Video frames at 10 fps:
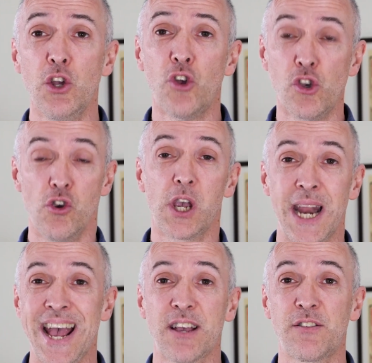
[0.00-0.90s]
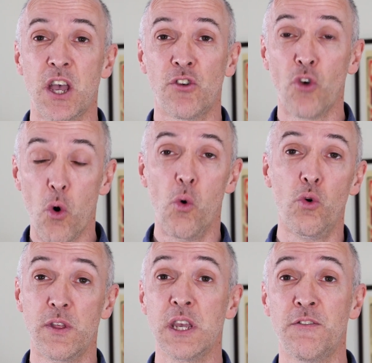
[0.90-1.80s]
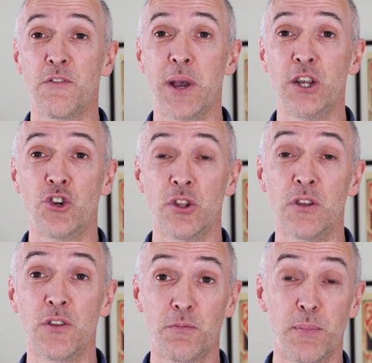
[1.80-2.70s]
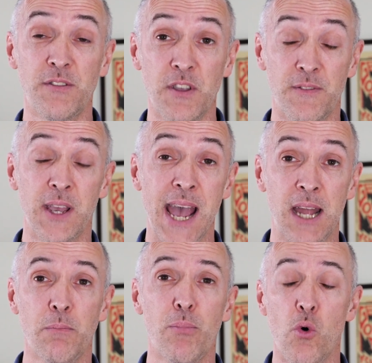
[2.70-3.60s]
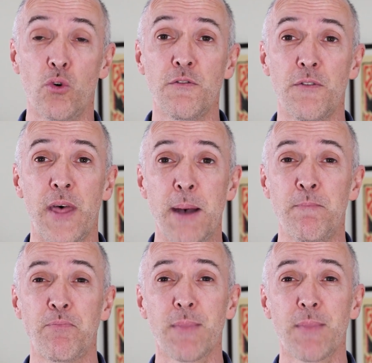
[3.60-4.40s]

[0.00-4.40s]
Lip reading: that you can access all of the information that's specific and important for them.